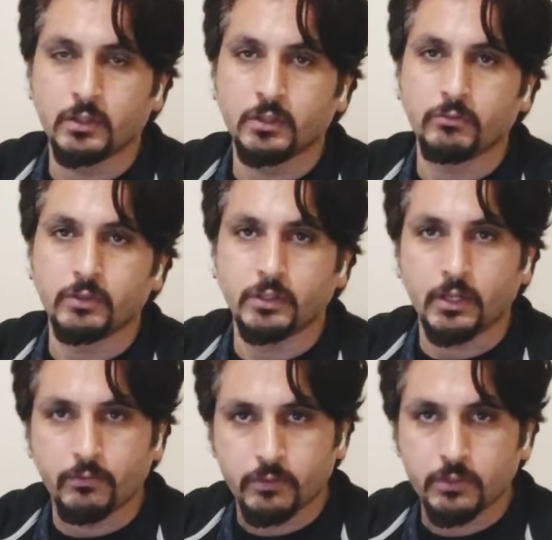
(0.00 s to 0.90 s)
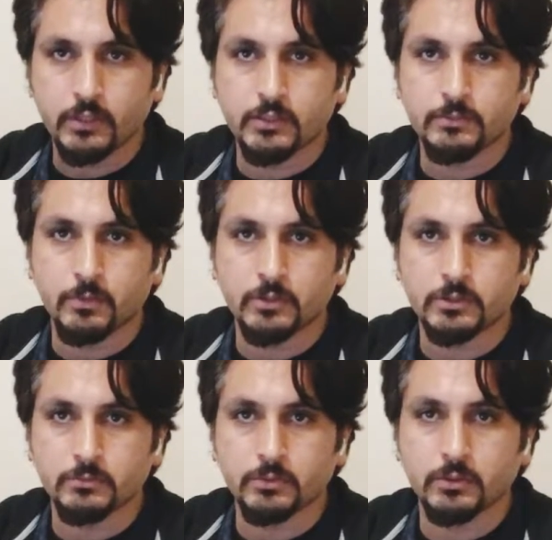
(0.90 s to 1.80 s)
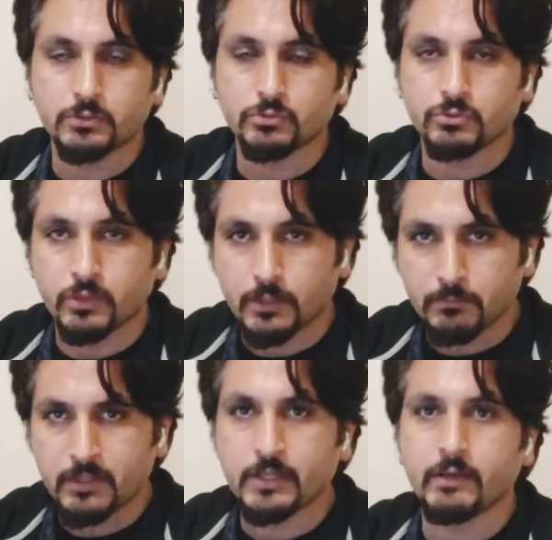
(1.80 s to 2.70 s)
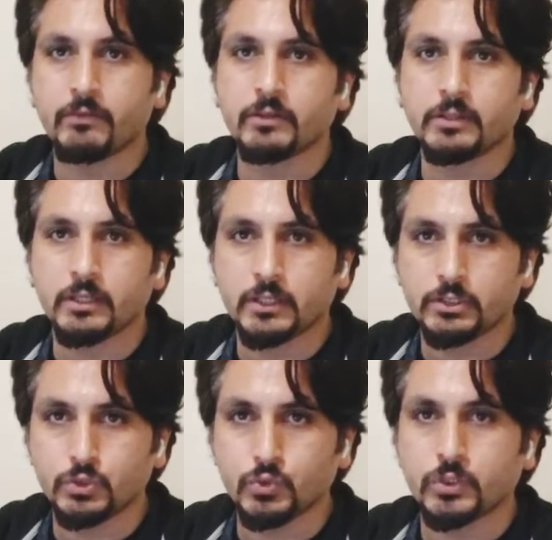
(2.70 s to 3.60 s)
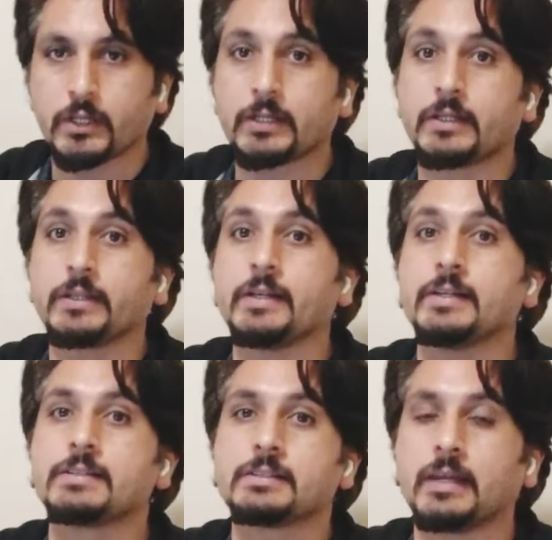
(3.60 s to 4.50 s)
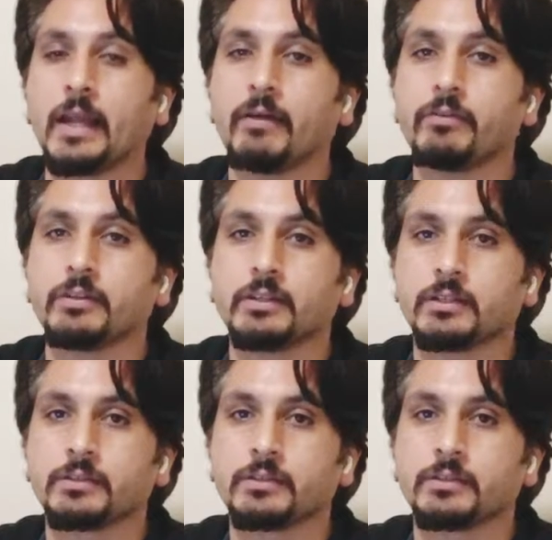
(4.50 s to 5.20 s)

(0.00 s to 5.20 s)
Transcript: where everything is possible, so you can make everything, you can create everything.